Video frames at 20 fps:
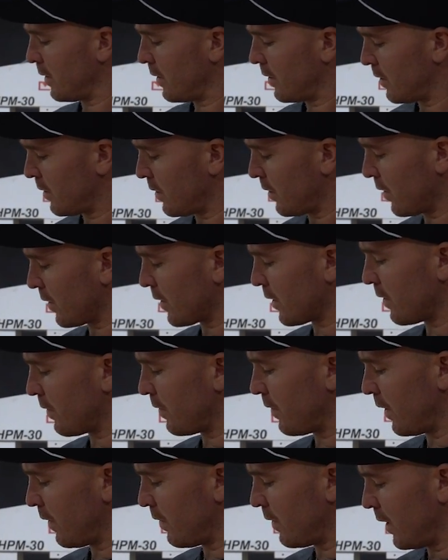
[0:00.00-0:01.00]
Stock's
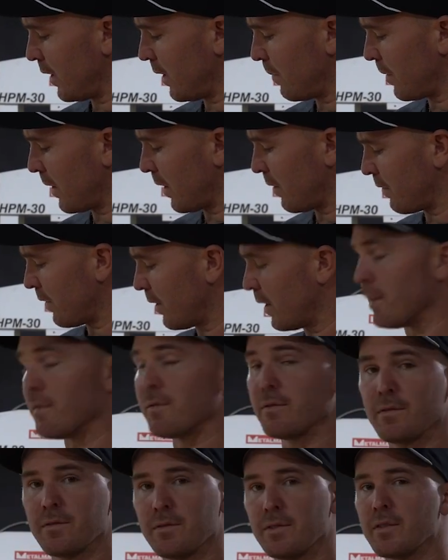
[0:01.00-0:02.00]
50, but I
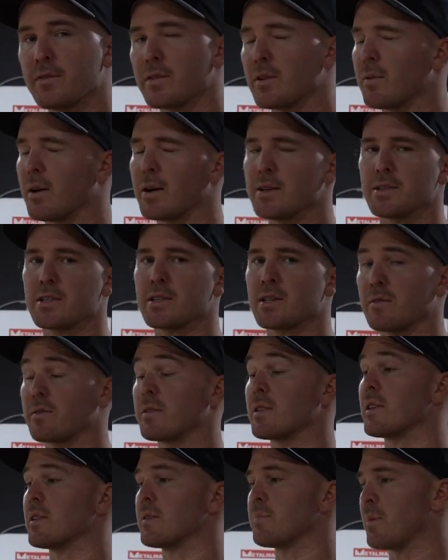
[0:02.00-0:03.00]
find 51 just gives
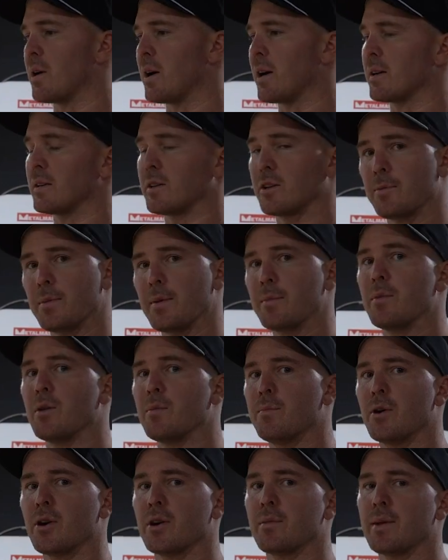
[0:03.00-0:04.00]
this bike a little bit more
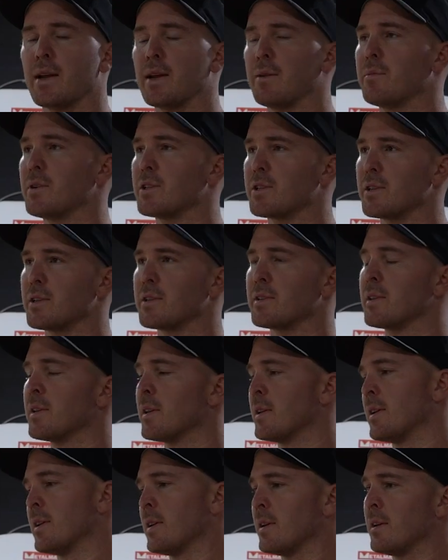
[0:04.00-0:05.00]
bottom end, which is
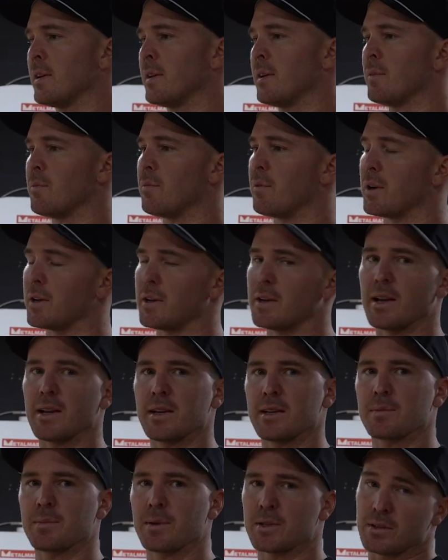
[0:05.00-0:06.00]
what you need,
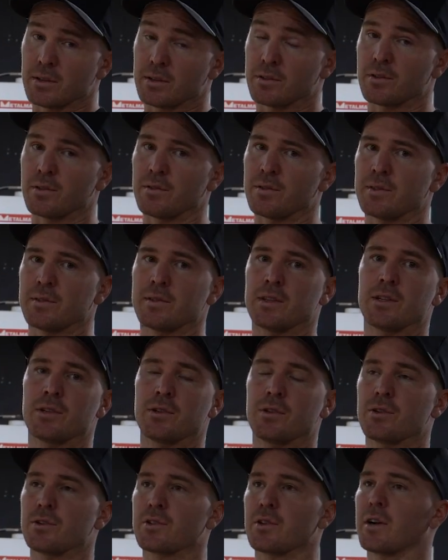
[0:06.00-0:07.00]
especially in
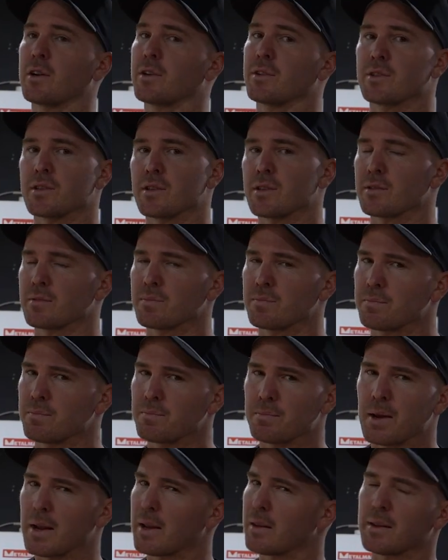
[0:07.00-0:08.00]
252 stroke, because there's
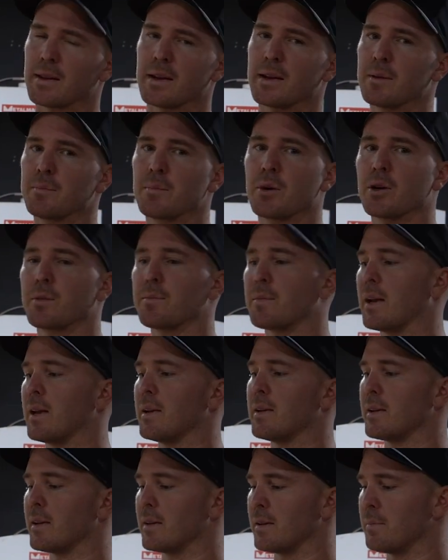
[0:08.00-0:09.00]
barely any bottom
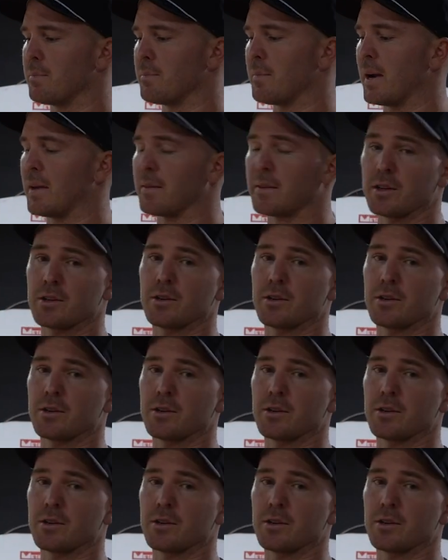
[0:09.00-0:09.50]
end and mainly